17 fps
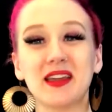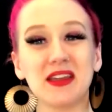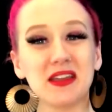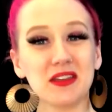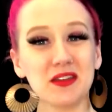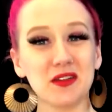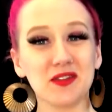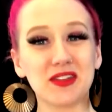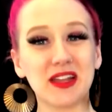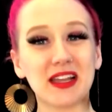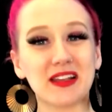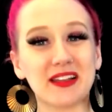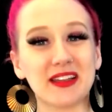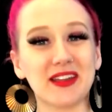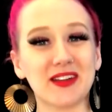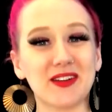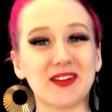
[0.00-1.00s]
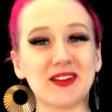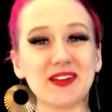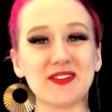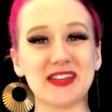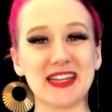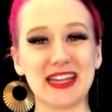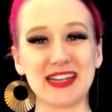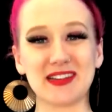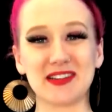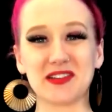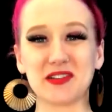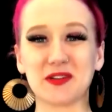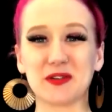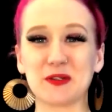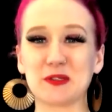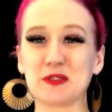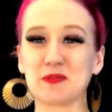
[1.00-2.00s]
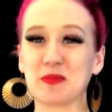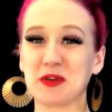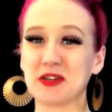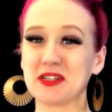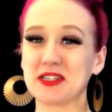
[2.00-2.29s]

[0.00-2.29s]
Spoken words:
you've likely heard of Neanderthals, but